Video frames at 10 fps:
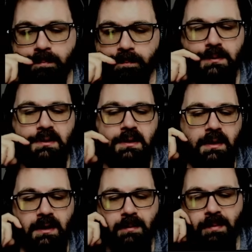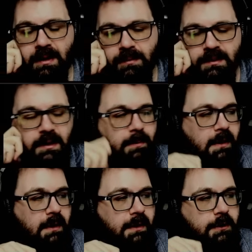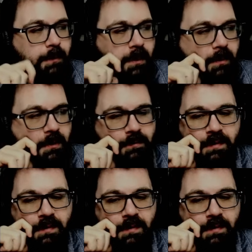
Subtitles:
Because we're talking about experimental